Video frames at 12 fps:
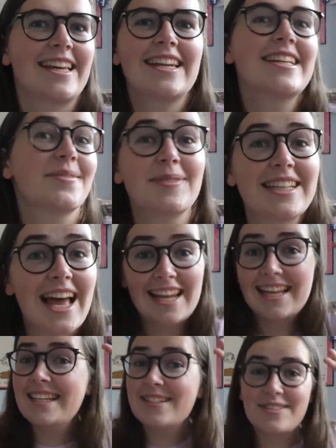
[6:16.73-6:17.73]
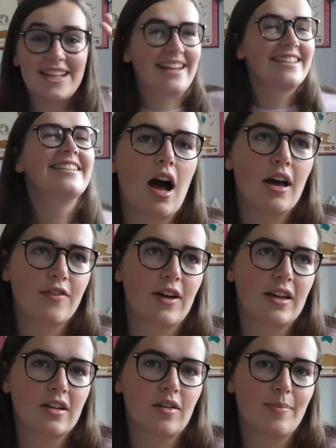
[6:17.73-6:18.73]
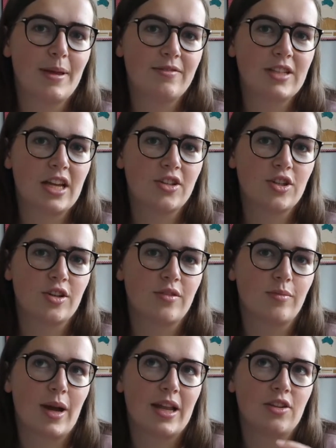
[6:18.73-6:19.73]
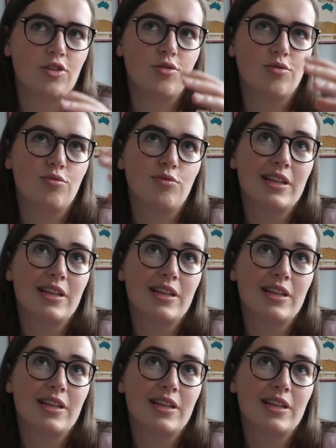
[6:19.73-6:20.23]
it needs to be said it needs to be said I found a bit of tension when you